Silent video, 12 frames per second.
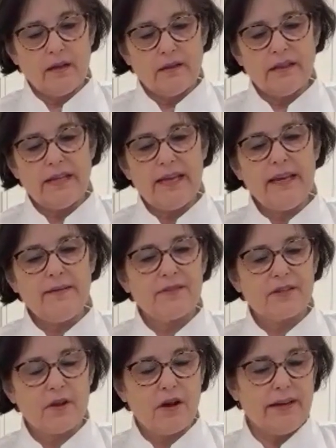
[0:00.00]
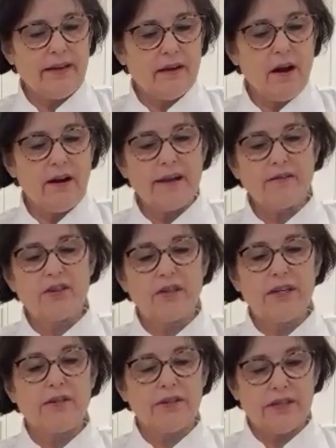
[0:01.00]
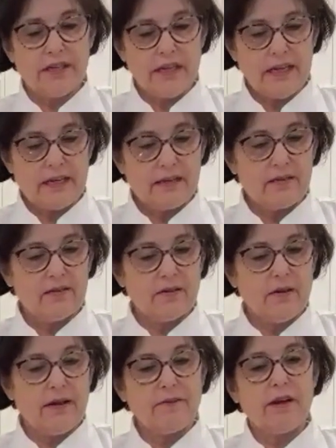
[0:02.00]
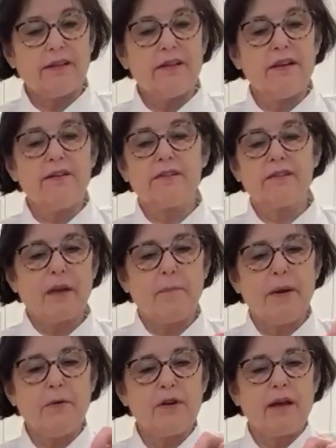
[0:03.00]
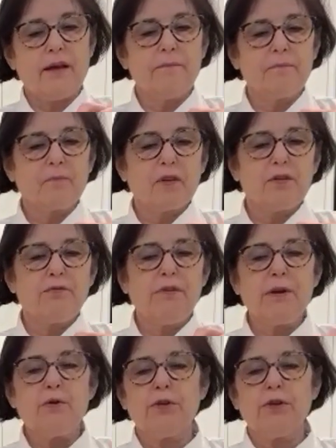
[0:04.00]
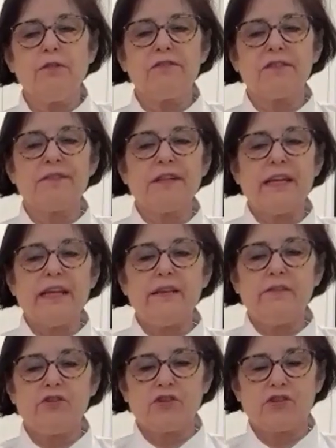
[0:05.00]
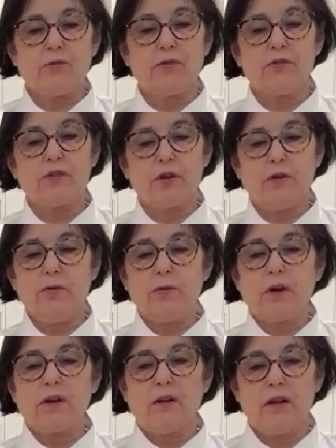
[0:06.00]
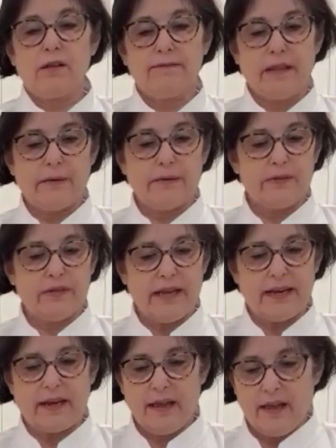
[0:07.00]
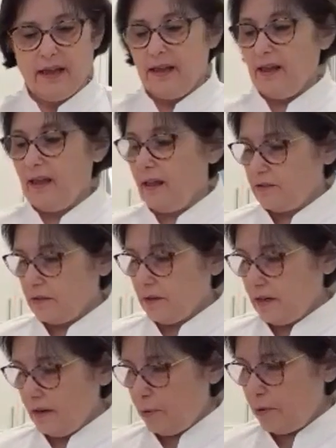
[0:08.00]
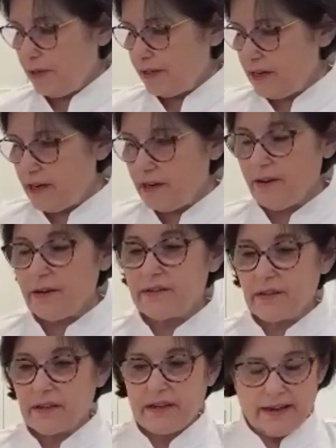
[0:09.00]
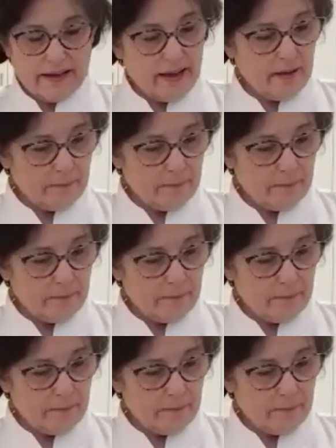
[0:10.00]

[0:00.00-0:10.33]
leaves on it are actually good to eat. So there's about a 3/4 of an inch or so cauliflower steak. So I'm going to put it here because I'm going to